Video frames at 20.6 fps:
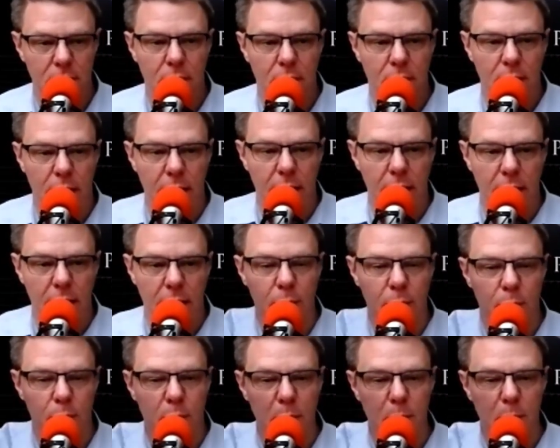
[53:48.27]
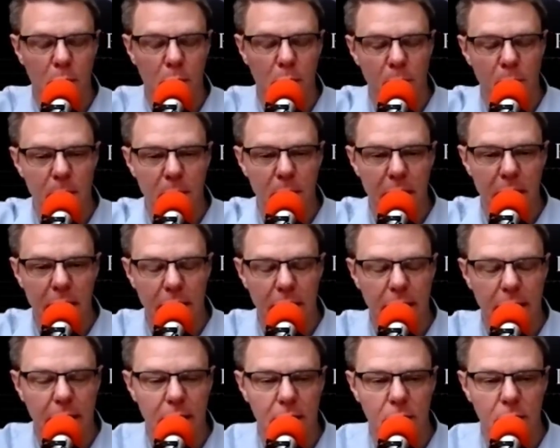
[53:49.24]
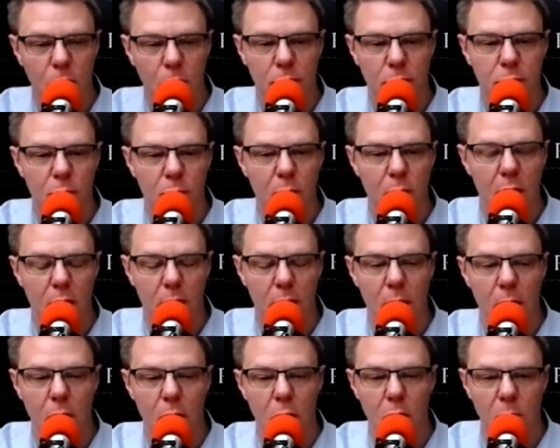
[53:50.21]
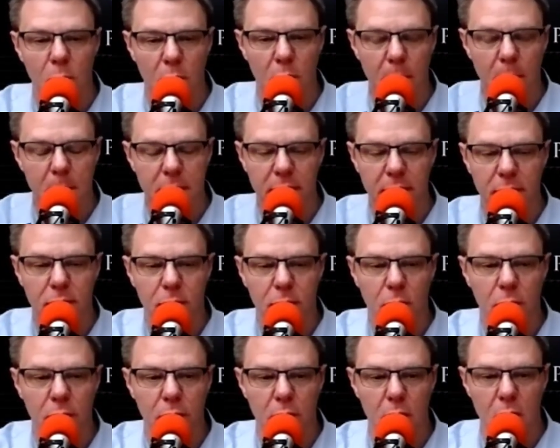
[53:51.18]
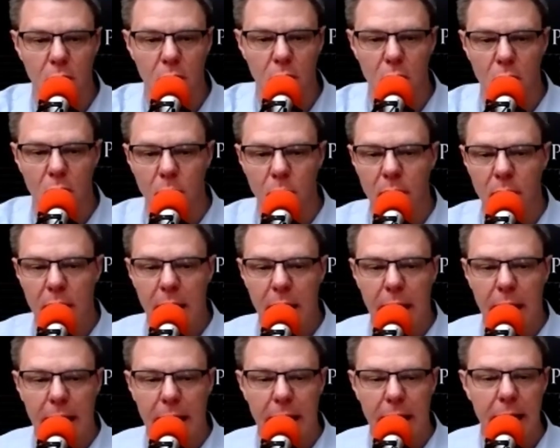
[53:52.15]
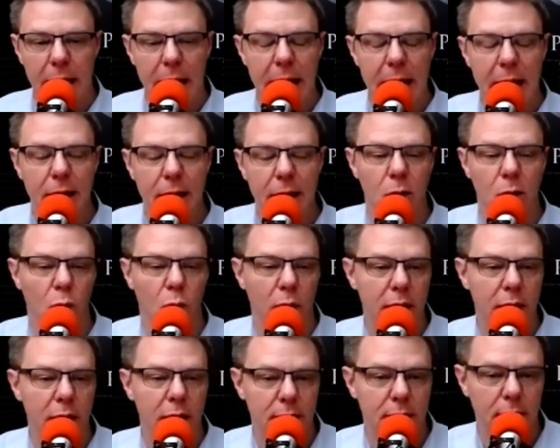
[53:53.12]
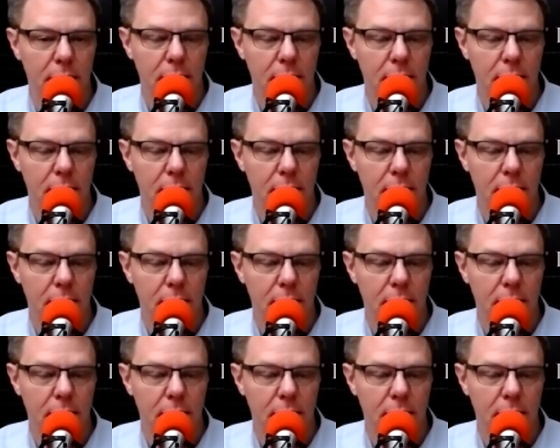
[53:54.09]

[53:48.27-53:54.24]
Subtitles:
And people maybe had to get into a smaller home, or maybe they sold their home and had to rent.